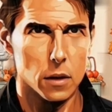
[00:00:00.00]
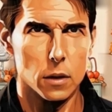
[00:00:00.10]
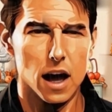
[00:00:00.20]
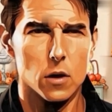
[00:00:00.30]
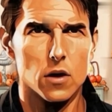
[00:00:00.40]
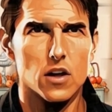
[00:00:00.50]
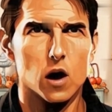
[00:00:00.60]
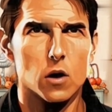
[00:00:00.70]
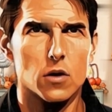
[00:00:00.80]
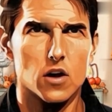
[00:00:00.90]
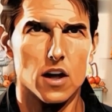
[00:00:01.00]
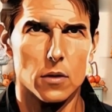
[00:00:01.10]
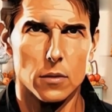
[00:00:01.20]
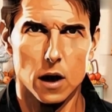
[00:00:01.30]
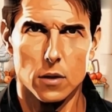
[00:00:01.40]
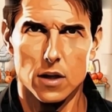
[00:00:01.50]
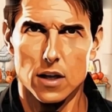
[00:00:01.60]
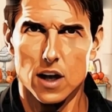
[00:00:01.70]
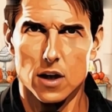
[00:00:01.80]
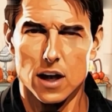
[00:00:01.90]
Benny was known for his boundless
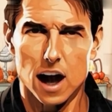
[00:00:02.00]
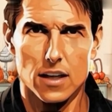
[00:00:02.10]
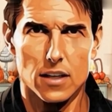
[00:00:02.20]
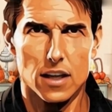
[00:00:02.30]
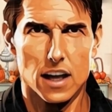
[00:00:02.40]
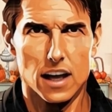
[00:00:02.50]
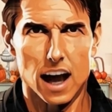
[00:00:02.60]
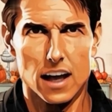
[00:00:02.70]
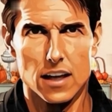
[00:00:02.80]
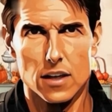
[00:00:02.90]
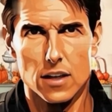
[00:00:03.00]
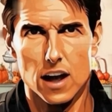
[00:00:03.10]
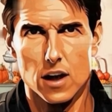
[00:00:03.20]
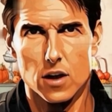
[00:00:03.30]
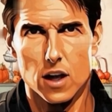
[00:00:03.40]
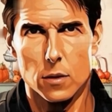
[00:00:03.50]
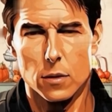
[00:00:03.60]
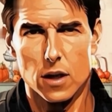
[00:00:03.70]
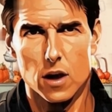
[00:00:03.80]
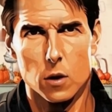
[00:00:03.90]
curiosity and endless energy,
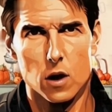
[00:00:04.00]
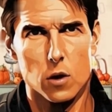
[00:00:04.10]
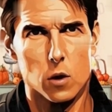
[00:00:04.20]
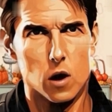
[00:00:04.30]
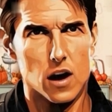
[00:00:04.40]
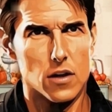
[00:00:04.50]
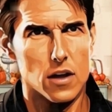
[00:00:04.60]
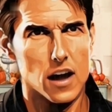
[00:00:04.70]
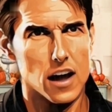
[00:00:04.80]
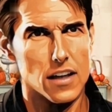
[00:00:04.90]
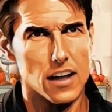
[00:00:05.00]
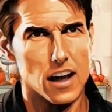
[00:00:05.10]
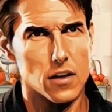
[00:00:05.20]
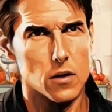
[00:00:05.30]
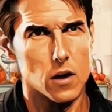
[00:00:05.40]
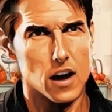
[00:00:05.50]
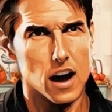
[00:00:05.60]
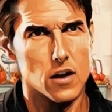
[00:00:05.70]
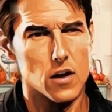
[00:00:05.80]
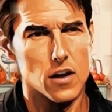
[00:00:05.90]
but there was one thing he didn't fully
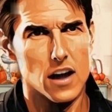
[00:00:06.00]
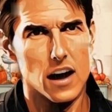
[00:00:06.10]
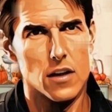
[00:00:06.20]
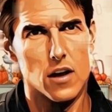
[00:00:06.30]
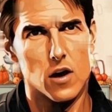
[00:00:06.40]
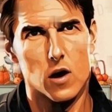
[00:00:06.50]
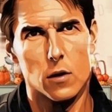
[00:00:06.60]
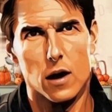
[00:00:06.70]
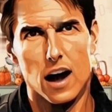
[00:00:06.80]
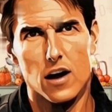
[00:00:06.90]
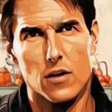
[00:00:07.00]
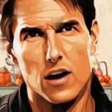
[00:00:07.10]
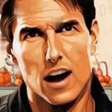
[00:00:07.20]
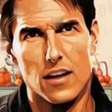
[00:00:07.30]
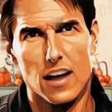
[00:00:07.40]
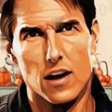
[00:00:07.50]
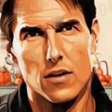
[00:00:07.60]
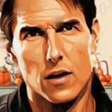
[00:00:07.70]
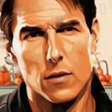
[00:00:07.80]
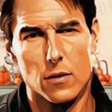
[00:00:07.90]
understand: the true meaning of
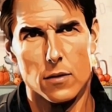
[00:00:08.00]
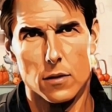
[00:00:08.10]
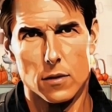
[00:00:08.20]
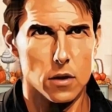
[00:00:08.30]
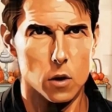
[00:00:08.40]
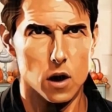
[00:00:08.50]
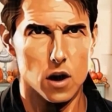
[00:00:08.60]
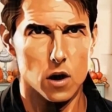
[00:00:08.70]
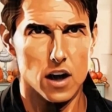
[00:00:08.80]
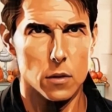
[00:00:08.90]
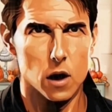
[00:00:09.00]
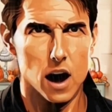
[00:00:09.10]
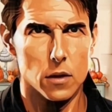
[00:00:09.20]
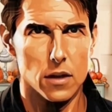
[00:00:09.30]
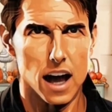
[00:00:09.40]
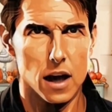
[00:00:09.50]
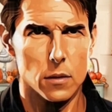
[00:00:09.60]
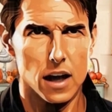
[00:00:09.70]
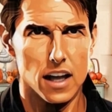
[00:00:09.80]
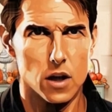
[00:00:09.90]
Thanksgiving. One crisp autumn day,
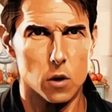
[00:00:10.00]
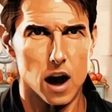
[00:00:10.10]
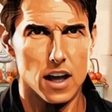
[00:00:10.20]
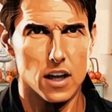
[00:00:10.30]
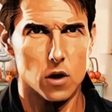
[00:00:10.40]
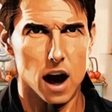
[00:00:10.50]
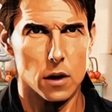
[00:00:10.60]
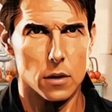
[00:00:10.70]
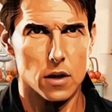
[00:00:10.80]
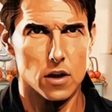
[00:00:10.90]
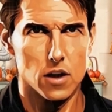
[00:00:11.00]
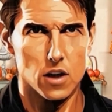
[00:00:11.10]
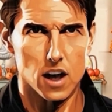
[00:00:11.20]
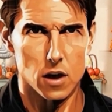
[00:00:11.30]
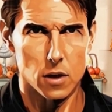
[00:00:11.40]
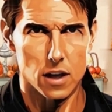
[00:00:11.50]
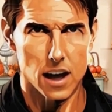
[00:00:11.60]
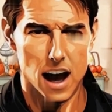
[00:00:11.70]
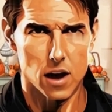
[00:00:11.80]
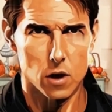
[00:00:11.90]
Benny's wise grandmother, a gentle and
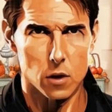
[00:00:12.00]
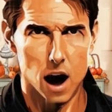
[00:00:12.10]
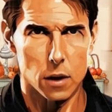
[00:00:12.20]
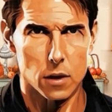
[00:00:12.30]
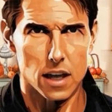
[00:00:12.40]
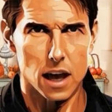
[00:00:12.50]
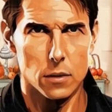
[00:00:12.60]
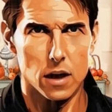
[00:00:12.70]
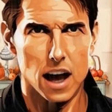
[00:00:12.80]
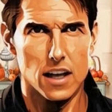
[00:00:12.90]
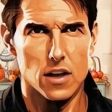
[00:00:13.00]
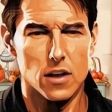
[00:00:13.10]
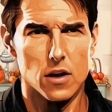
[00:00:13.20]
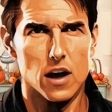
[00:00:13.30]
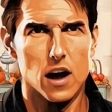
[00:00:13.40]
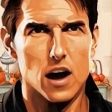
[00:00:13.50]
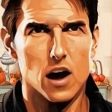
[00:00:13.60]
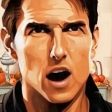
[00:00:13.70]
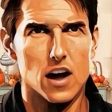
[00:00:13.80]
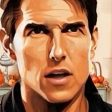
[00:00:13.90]
kind old rabbit named Hazel,
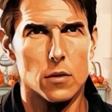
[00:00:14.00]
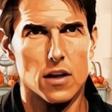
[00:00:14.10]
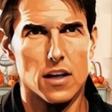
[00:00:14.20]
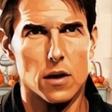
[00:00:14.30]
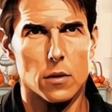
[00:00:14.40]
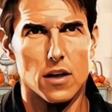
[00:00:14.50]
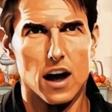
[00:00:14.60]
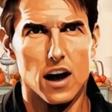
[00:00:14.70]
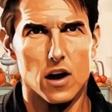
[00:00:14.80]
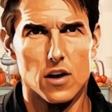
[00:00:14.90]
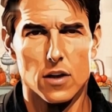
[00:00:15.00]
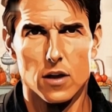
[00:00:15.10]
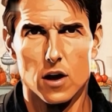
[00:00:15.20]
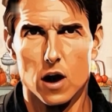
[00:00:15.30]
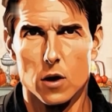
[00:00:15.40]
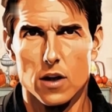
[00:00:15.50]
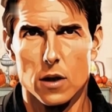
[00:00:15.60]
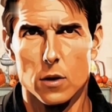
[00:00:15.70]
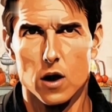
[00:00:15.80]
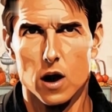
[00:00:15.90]
called him to sit beside her in their cozy
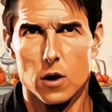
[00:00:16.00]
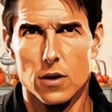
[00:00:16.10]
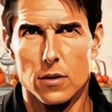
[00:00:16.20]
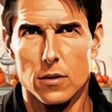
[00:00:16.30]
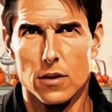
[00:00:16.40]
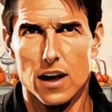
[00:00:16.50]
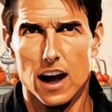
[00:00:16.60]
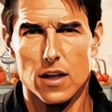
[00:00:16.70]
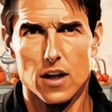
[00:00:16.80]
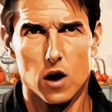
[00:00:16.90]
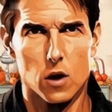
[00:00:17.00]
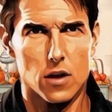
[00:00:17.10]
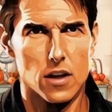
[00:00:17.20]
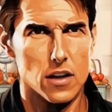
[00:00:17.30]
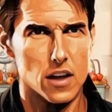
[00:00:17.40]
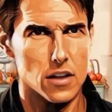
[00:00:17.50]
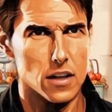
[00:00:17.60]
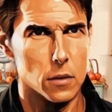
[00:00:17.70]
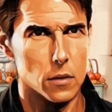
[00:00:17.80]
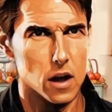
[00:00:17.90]
burrow. As the golden sun
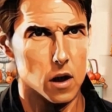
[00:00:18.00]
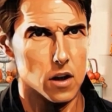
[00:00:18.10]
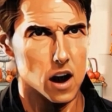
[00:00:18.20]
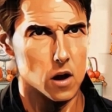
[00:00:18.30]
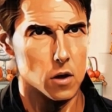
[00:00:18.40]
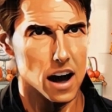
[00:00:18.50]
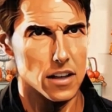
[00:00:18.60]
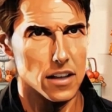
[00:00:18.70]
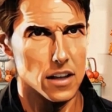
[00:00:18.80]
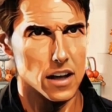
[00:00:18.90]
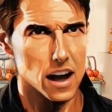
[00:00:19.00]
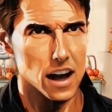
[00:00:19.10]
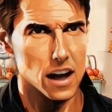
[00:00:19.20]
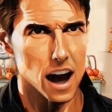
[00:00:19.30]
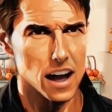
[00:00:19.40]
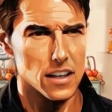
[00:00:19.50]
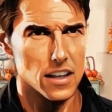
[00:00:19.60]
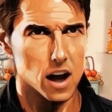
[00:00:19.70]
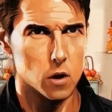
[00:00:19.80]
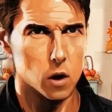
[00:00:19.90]
dipped below the horizon,
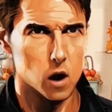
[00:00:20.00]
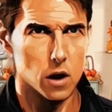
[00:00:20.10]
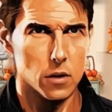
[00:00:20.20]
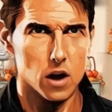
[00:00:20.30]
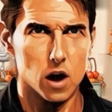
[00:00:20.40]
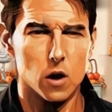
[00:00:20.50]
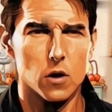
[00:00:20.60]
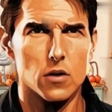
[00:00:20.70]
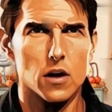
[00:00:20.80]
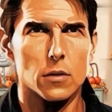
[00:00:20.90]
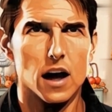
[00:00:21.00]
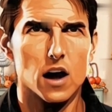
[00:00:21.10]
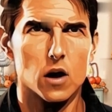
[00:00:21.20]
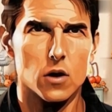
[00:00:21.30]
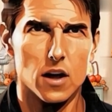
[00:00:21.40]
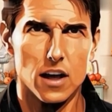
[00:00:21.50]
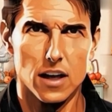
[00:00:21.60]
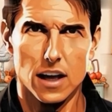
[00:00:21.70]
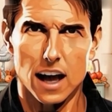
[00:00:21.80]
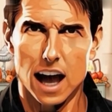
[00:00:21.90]
casting a warm glow over the meadow,
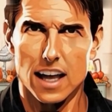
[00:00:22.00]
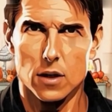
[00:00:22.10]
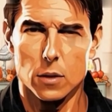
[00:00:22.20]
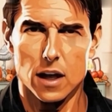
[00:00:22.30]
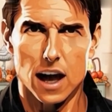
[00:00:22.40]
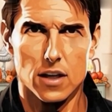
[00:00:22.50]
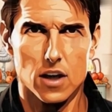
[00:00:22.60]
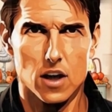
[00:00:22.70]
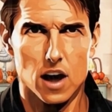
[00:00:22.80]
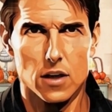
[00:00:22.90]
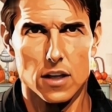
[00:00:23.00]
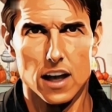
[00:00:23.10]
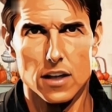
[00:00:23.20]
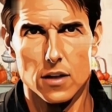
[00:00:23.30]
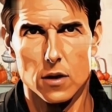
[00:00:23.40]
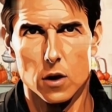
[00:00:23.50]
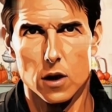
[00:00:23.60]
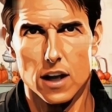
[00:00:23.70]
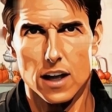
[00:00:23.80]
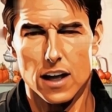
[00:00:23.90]
Hazel began to share tales of
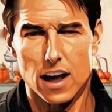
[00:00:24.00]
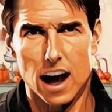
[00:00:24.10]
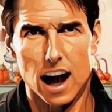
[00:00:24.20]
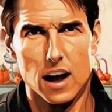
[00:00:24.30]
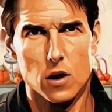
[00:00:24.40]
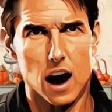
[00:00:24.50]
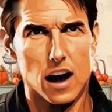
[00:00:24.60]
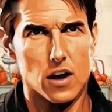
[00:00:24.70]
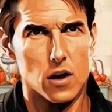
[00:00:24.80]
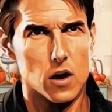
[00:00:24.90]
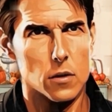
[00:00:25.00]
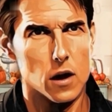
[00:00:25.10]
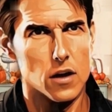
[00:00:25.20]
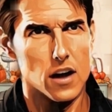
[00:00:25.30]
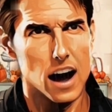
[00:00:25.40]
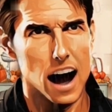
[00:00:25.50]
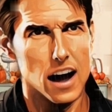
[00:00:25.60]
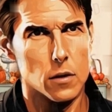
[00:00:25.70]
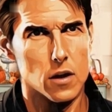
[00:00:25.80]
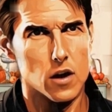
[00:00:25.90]
unity and gratitude among the
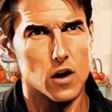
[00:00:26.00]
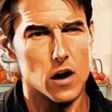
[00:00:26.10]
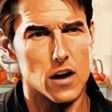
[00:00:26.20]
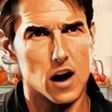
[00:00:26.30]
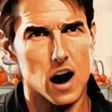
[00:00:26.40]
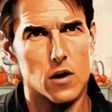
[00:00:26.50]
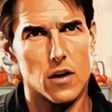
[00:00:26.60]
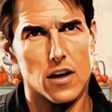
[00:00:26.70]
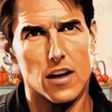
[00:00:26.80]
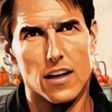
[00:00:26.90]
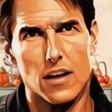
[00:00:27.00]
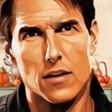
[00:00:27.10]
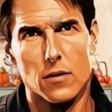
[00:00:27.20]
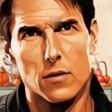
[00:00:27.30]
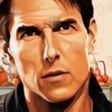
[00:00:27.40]
animals during the harvest season.